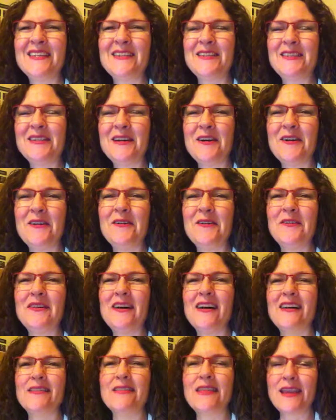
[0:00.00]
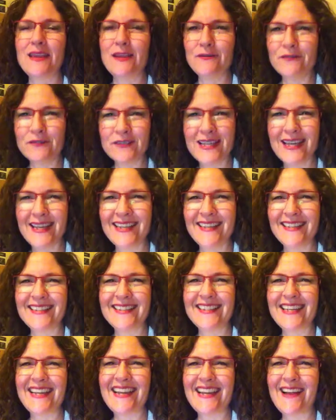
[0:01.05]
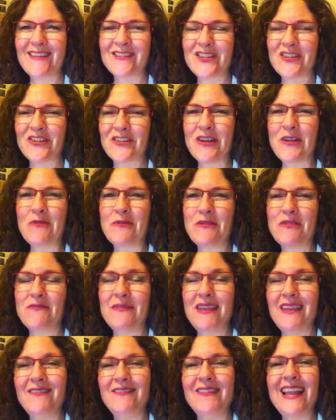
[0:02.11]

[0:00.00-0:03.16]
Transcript: So thank you for taking the standout journey with me.